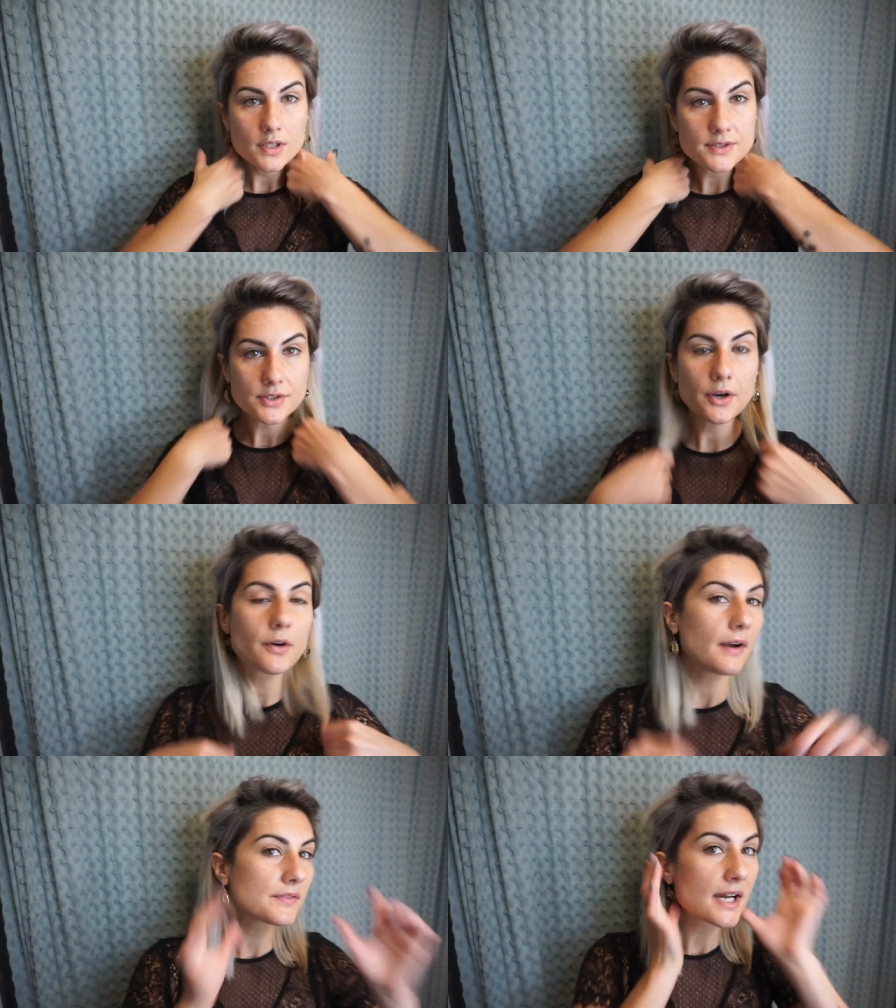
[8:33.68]
so
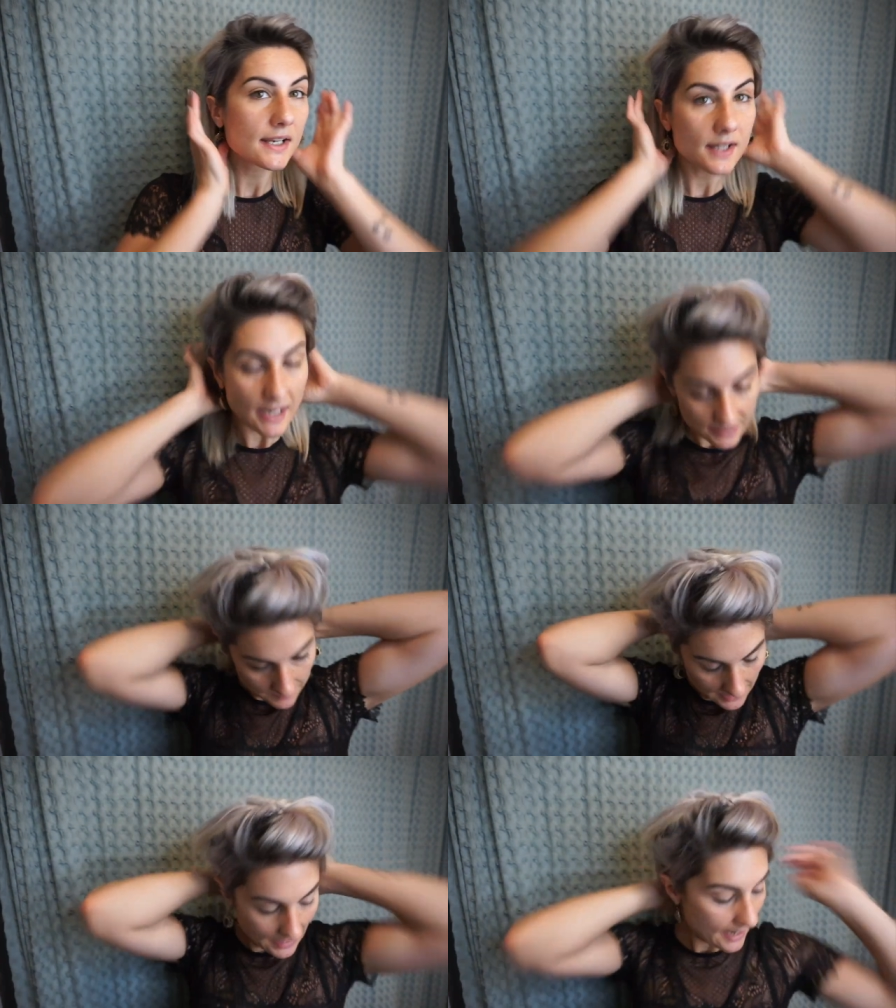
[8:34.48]
I've tight lined
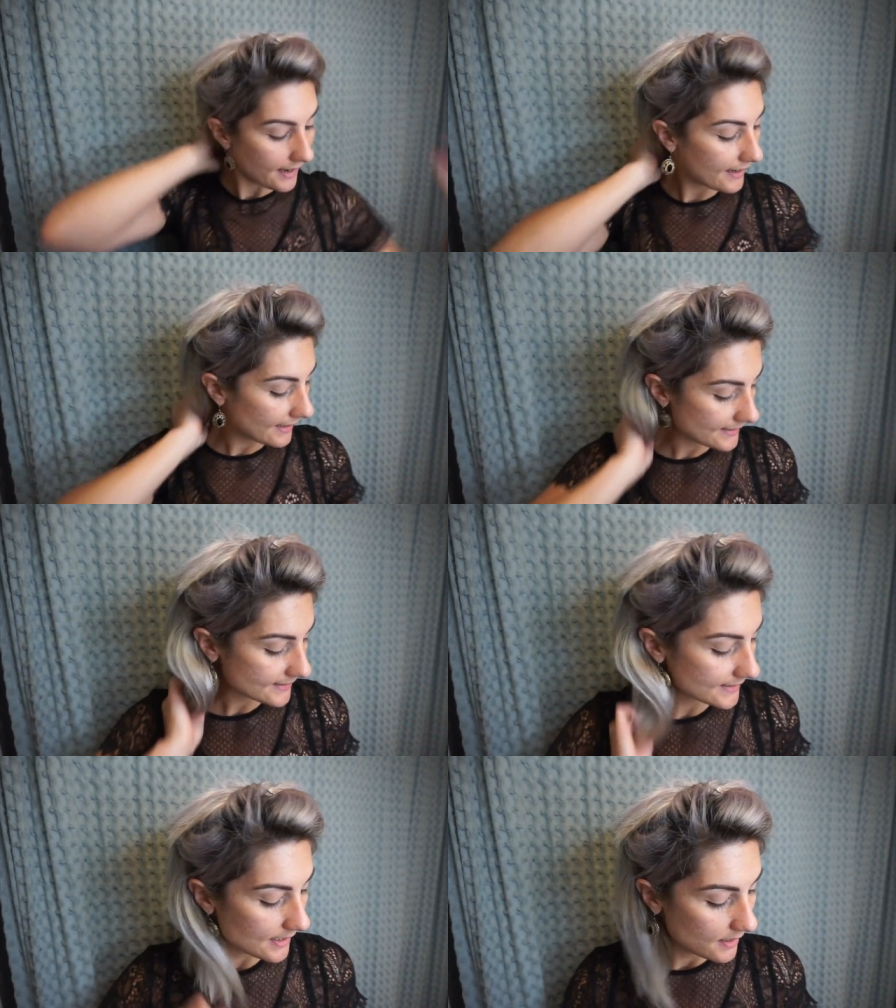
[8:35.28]
my
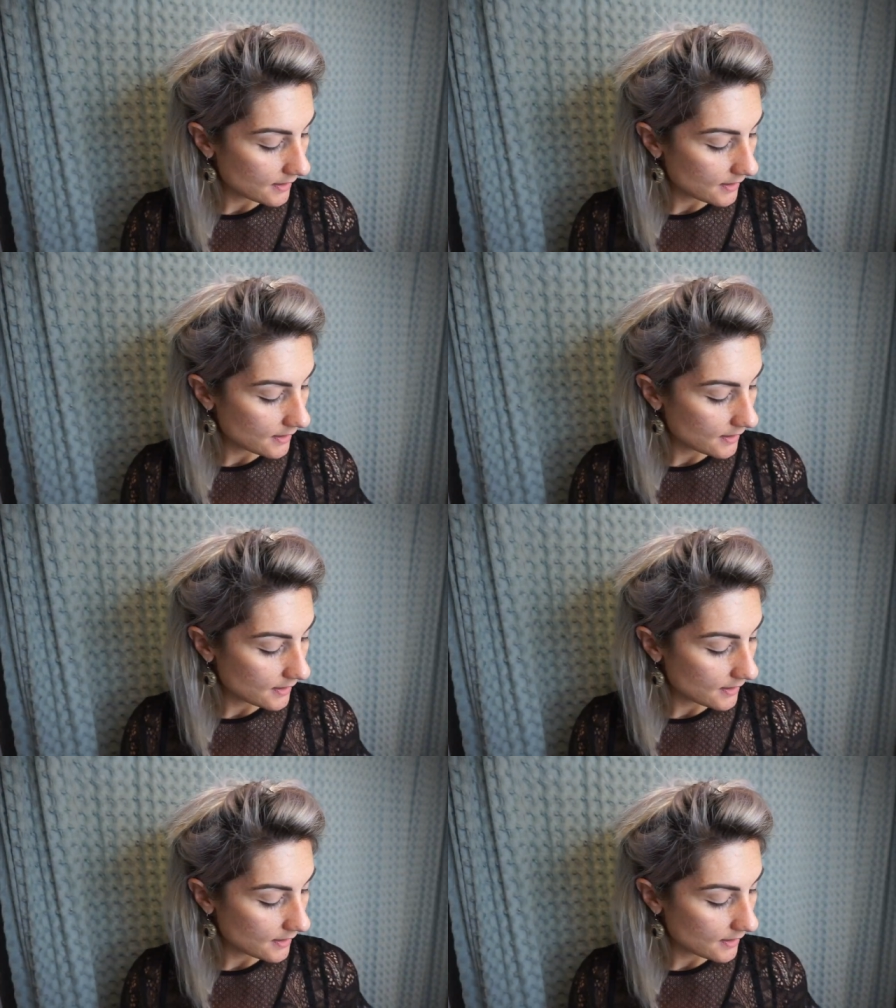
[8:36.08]
eyes,